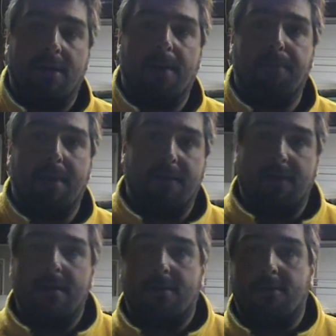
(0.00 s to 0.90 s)
up my
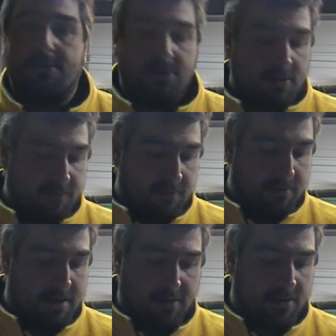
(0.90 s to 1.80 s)
vehicle just a few
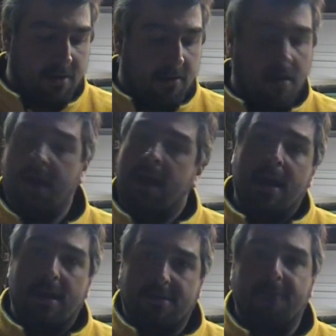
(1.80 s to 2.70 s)
minutes ago.
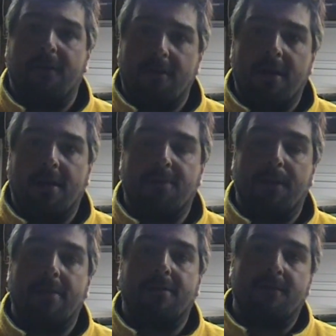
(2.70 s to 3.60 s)
Is very
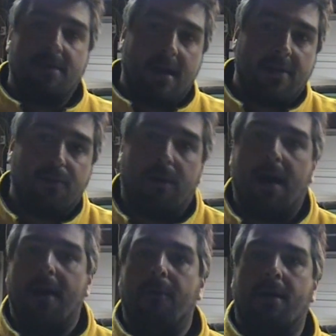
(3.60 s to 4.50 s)
expensive, and that's
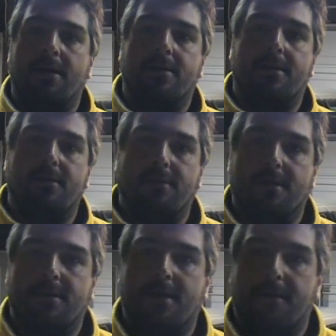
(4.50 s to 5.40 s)
why I wanted to do
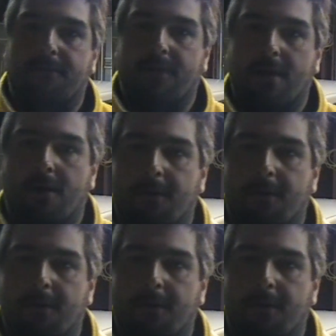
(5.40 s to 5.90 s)
this tip video.